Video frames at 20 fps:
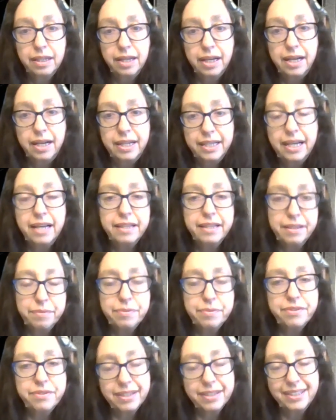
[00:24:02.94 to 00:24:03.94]
And yeah, there
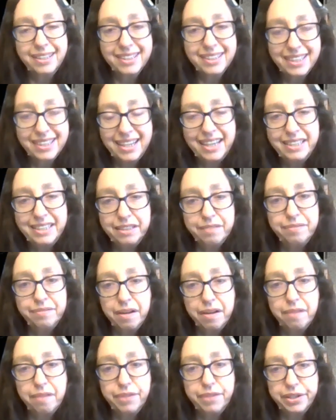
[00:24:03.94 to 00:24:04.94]
was a kind of
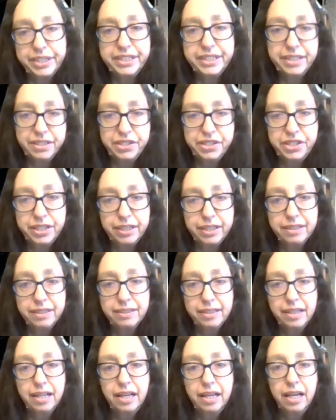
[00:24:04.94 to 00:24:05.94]
a very touching
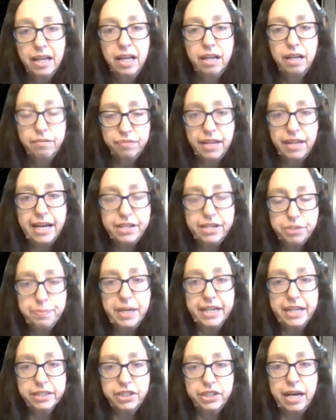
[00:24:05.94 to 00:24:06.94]

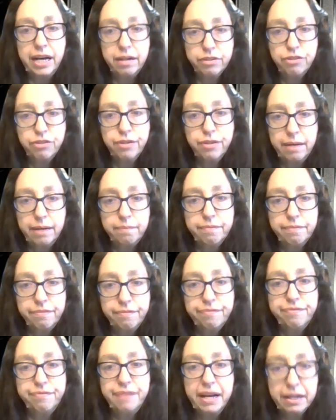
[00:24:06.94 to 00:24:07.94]
flashback to how Tramp
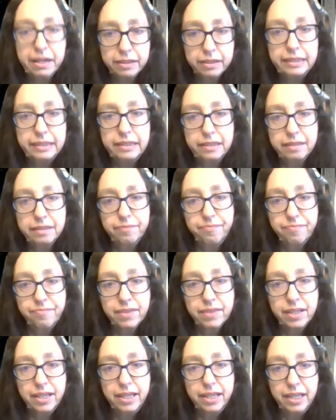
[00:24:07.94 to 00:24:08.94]
felt.
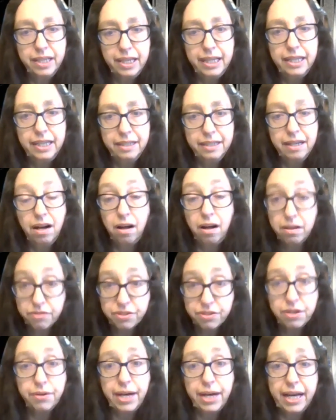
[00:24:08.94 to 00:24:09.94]
He
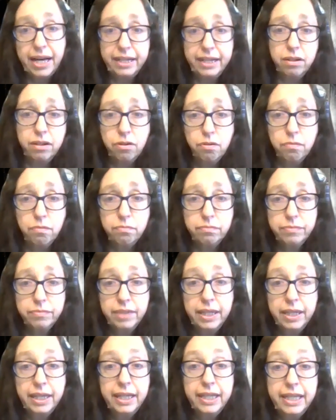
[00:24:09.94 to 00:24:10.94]
also had a home.
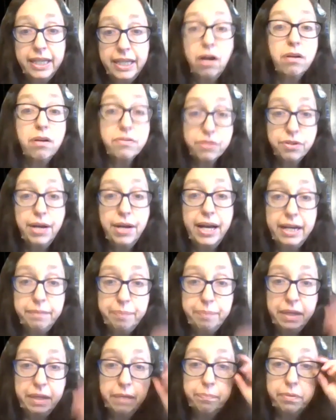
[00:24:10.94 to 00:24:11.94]
He also had
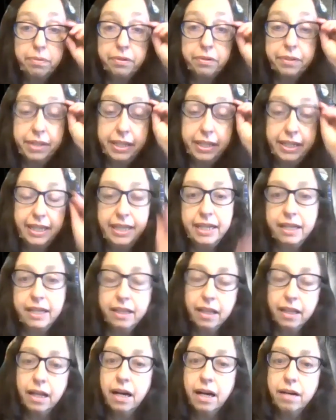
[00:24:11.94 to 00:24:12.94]
people that he had
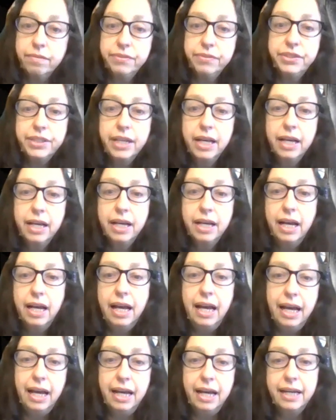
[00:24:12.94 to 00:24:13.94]
loved,
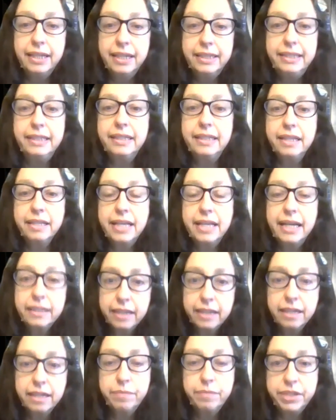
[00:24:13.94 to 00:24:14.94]
and they
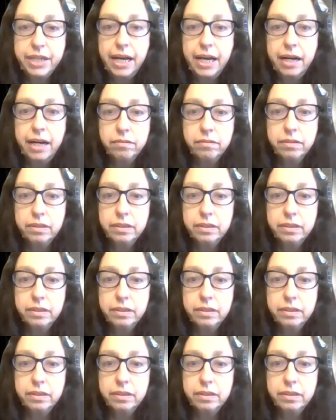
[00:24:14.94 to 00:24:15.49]
let him down.